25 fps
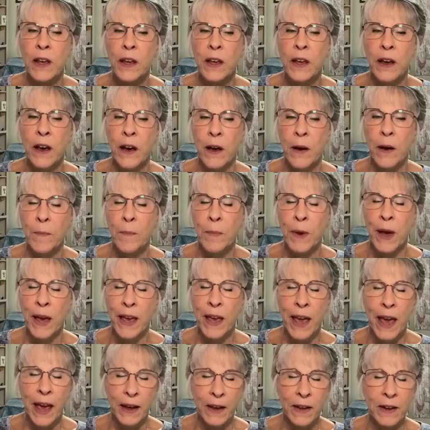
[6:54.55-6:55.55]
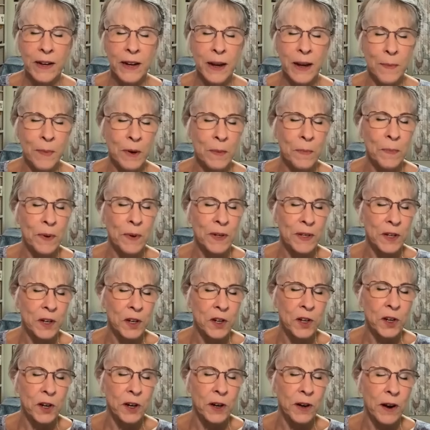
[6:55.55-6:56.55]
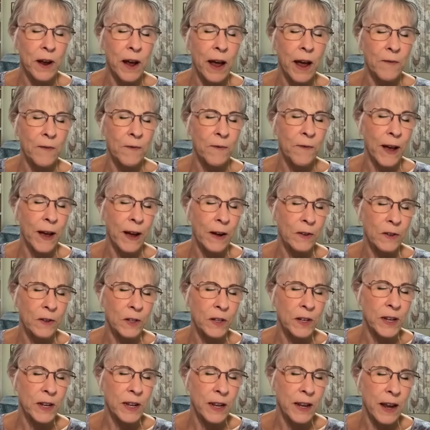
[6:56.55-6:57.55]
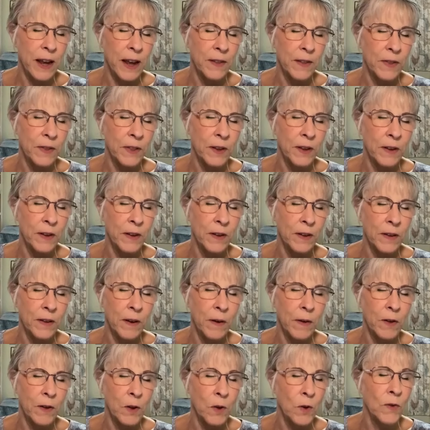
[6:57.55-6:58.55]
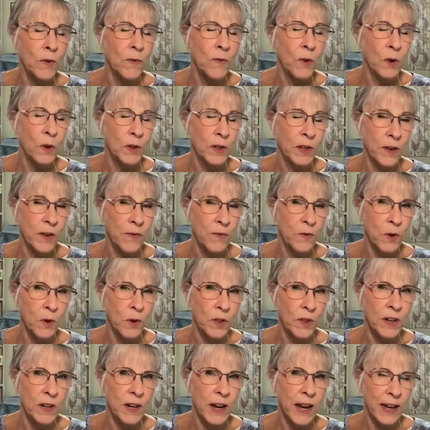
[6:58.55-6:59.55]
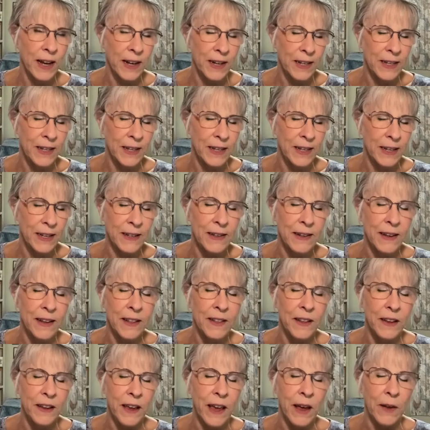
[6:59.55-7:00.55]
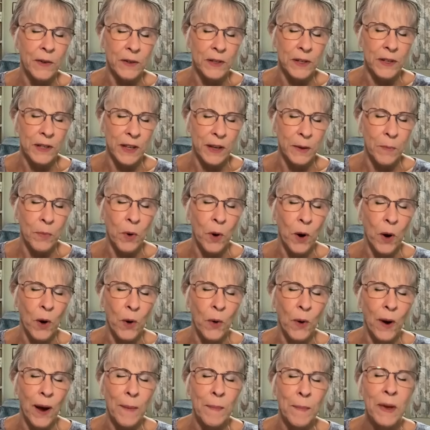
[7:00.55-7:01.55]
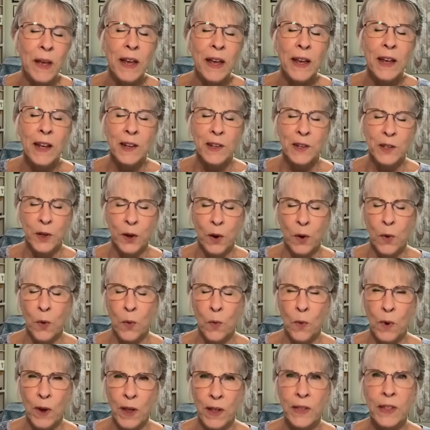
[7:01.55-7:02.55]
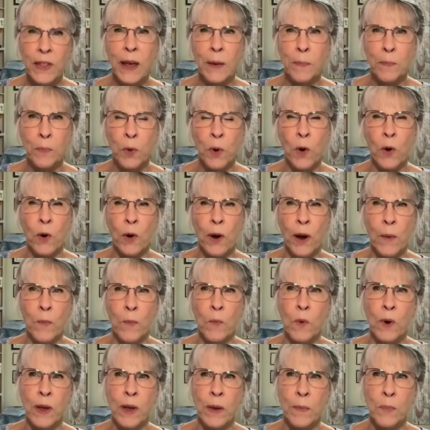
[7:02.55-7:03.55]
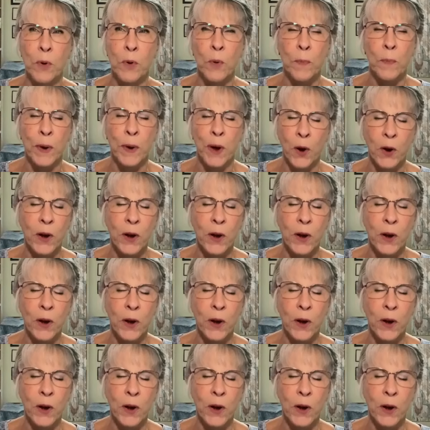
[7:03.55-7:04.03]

my academic position on faculty at the University of North Texas in the counseling program. So in that program, we prepare